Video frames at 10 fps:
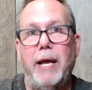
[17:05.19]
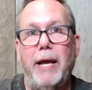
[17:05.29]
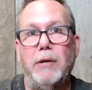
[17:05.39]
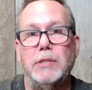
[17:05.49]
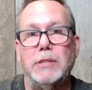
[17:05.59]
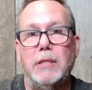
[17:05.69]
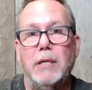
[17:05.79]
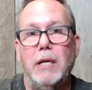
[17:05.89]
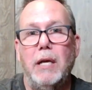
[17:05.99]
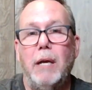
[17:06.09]
your house.
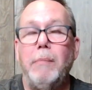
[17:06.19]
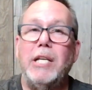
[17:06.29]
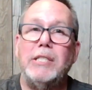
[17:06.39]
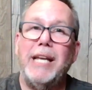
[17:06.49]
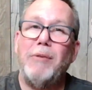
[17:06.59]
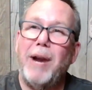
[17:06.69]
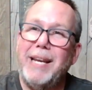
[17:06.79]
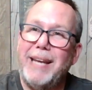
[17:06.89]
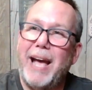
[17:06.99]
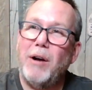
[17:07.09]
Because again,
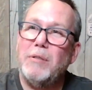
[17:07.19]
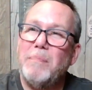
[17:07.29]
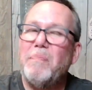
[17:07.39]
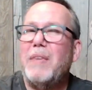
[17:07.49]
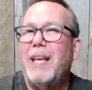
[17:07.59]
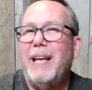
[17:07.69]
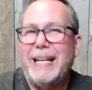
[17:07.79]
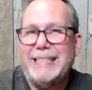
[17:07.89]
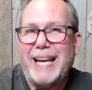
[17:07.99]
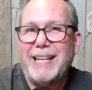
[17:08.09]
right now,
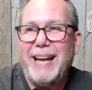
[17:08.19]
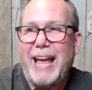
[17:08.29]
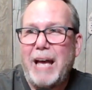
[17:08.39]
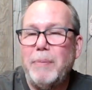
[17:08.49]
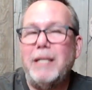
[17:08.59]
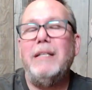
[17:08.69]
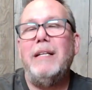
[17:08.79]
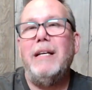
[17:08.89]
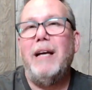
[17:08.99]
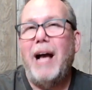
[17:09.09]
is that going to happen?
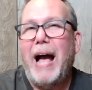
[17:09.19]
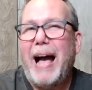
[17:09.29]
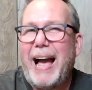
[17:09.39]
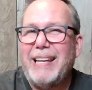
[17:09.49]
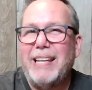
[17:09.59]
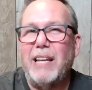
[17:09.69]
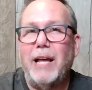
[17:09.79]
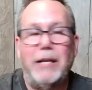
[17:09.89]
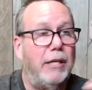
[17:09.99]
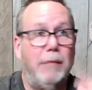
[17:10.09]
Highly
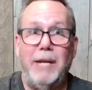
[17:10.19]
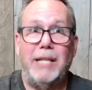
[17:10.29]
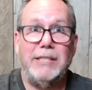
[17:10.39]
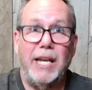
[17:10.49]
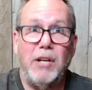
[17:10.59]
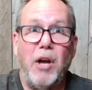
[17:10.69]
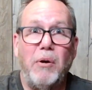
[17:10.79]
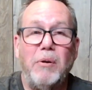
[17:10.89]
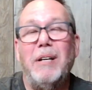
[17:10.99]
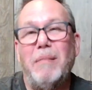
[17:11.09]
unlikely. not saying
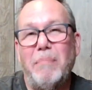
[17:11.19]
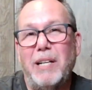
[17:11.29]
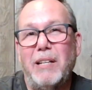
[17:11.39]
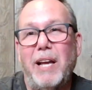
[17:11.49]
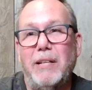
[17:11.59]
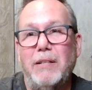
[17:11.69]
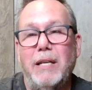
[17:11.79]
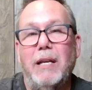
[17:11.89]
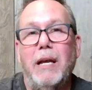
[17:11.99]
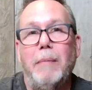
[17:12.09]
no, but
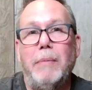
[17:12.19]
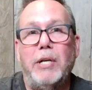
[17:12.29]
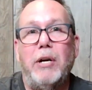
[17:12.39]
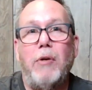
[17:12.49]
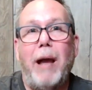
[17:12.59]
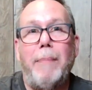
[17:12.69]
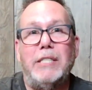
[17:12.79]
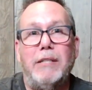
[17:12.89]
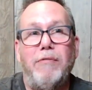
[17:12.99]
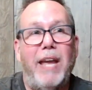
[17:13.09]
unlikely. But during crap
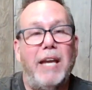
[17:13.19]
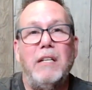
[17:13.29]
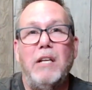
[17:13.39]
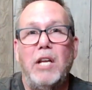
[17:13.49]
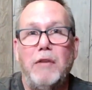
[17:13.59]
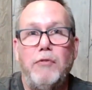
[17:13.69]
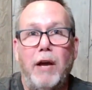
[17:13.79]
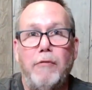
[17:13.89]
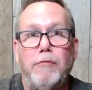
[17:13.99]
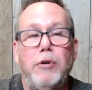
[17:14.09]
it's the fan, if
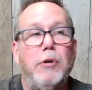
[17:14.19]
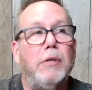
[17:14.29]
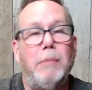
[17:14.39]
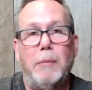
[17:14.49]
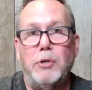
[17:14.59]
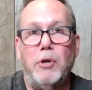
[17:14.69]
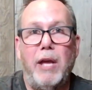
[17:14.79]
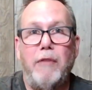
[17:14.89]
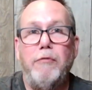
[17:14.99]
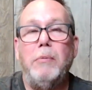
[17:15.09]
you have food, people know
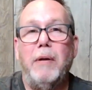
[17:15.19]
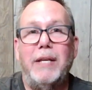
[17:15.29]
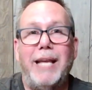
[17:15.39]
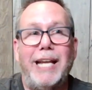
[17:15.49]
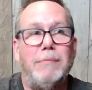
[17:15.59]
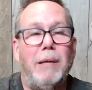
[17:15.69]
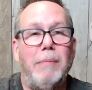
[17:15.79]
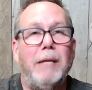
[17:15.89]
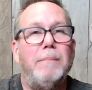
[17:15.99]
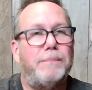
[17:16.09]
you have food, whatever the case may
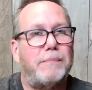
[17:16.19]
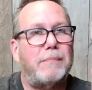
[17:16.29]
be,